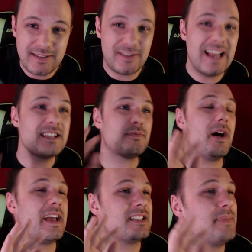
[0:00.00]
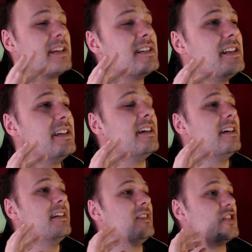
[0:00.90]
So that is why especially
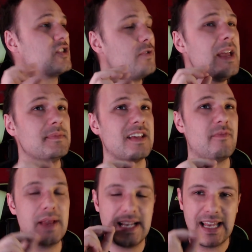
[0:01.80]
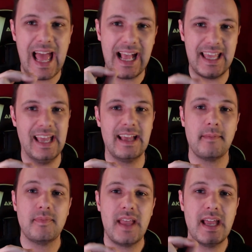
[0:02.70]
the streams have been lacking
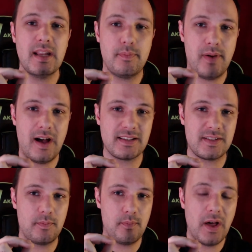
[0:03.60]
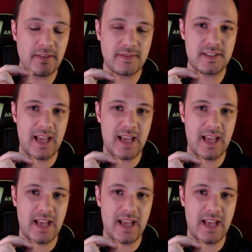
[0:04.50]
in the past months.